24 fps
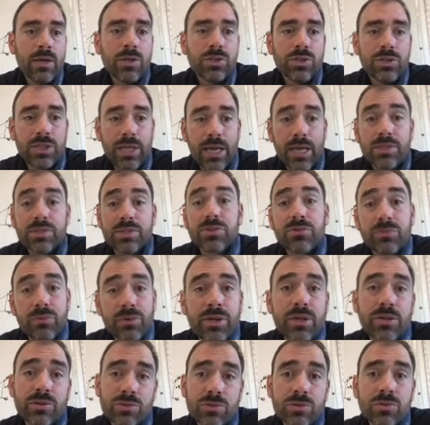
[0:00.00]
she has
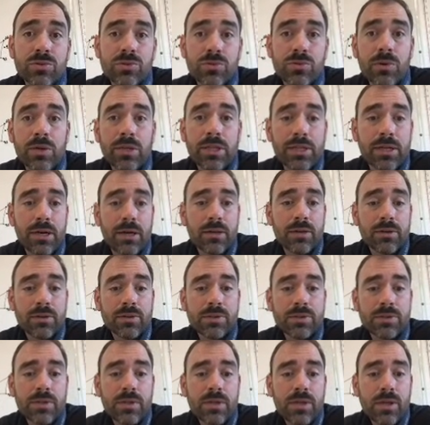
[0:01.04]

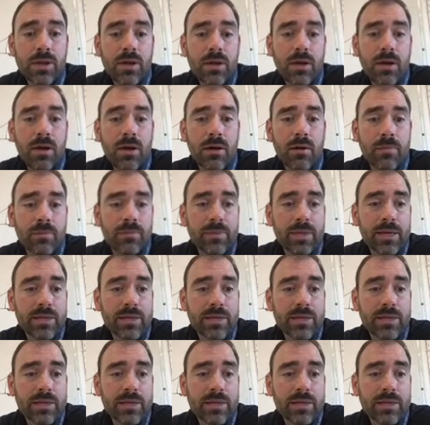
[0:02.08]
$320.